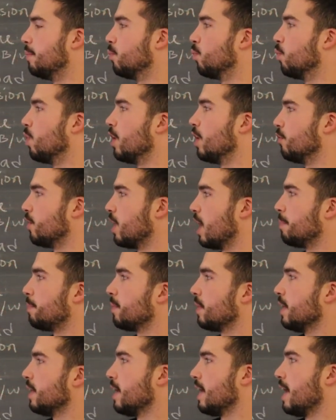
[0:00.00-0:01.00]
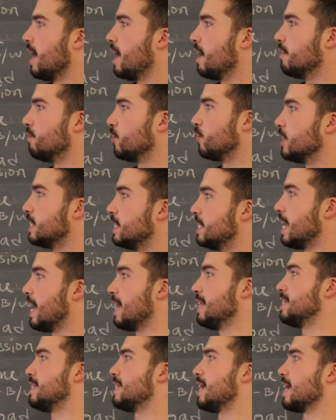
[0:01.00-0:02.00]
1 rep every
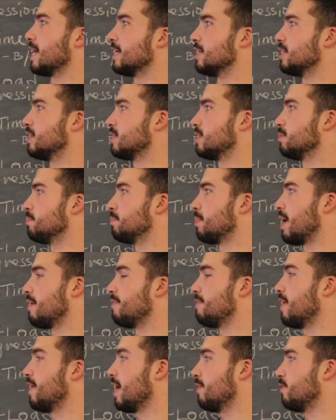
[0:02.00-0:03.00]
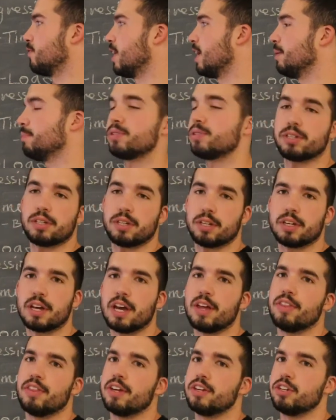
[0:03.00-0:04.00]
10 seconds by 5 reps,
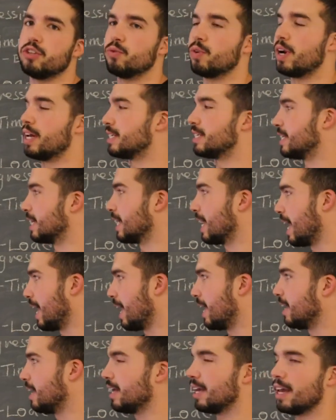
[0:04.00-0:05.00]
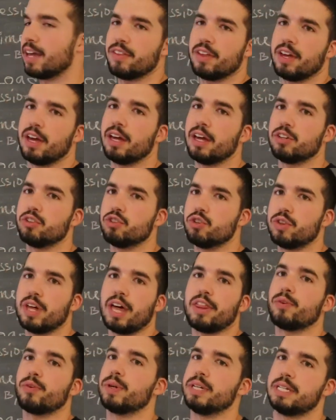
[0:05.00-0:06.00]
and then you rest again, and then you do
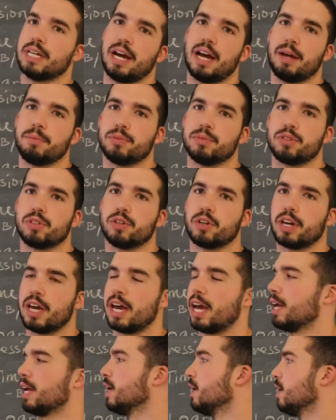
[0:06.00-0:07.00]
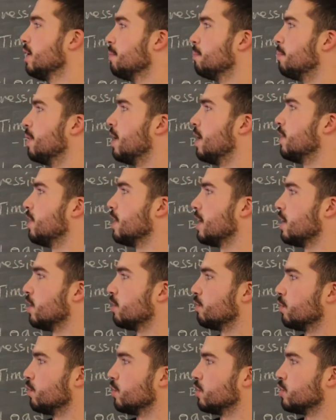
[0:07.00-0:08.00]
that 3 times, okay? But the
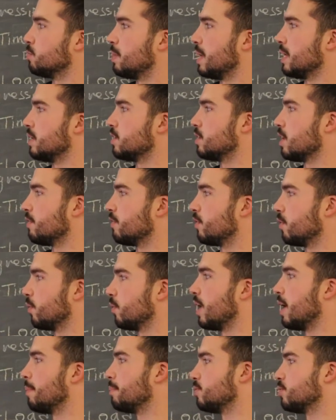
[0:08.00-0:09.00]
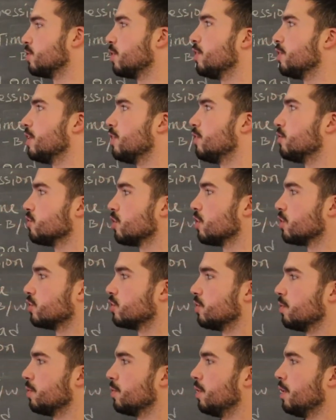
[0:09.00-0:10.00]
interval is based off the rep. So then there's
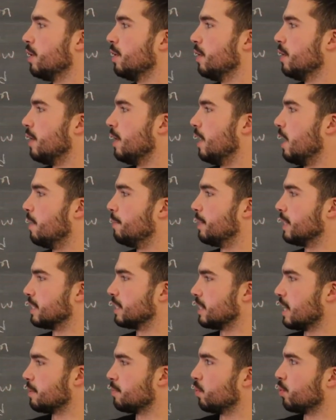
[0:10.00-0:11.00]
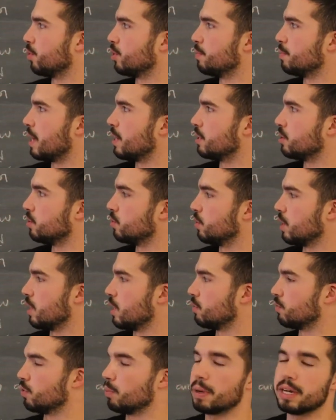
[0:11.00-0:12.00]
also an example where you might do
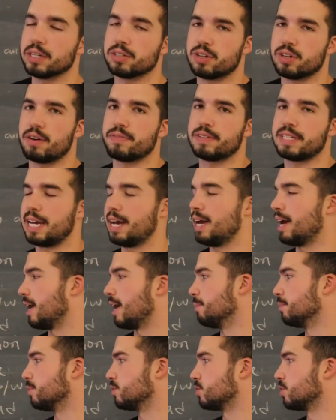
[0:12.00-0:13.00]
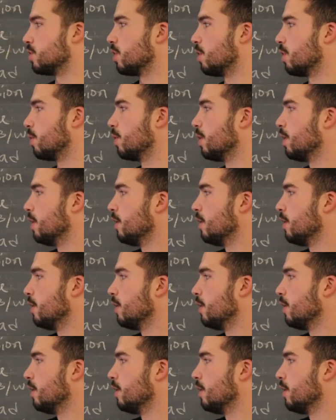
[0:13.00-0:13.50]
interval based off time. So